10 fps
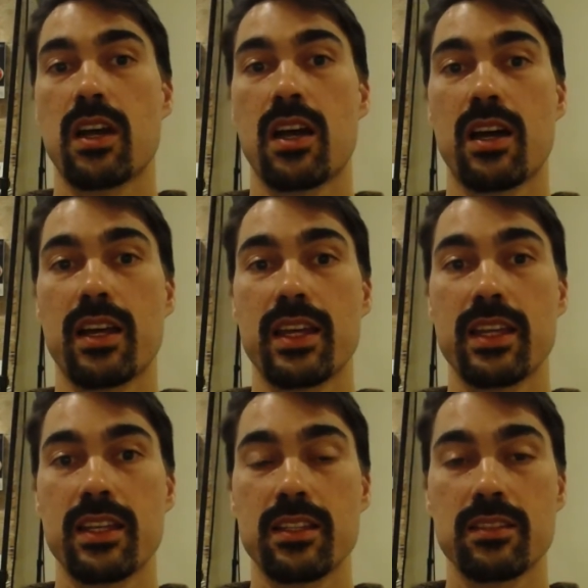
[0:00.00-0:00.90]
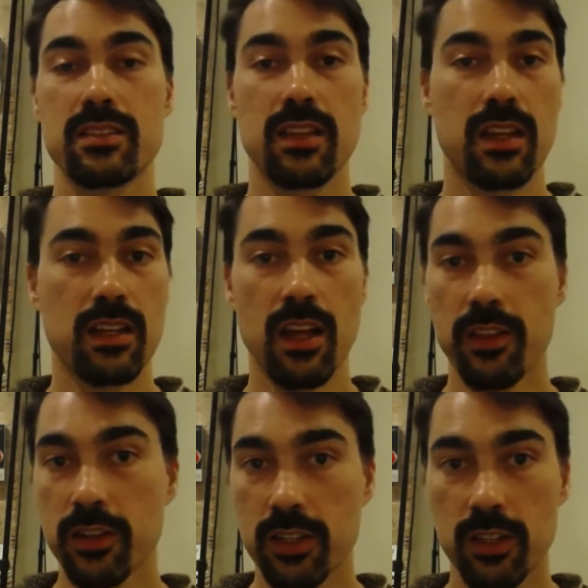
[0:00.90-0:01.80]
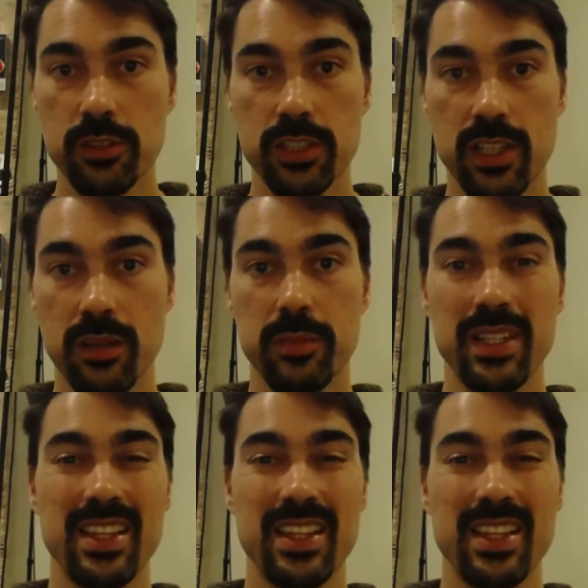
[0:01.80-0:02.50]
It is another Clojure company.